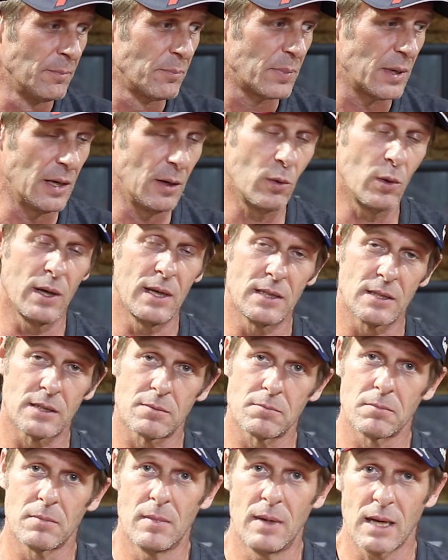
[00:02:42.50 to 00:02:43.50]
But
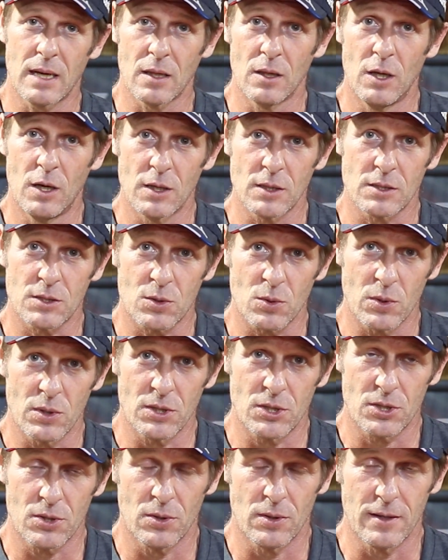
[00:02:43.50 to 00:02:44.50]
anyways, make a long
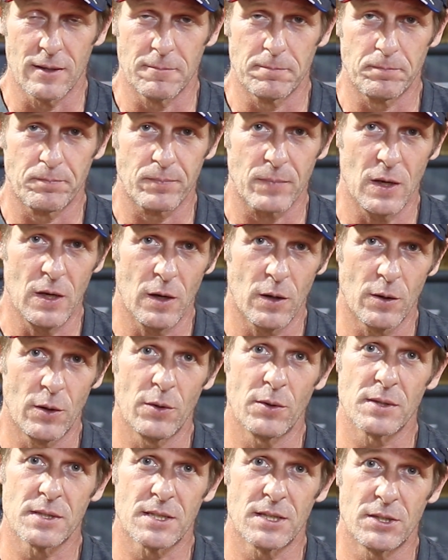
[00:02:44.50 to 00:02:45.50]
story short, y'all
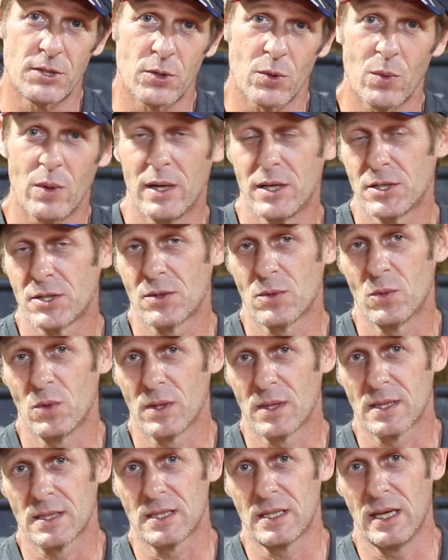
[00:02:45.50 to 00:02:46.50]
know the situation
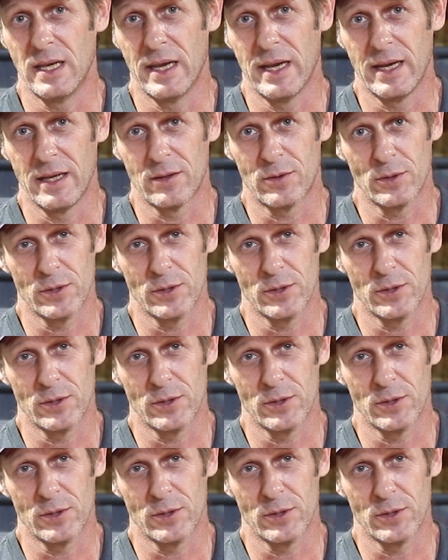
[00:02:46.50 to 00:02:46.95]
with the C8.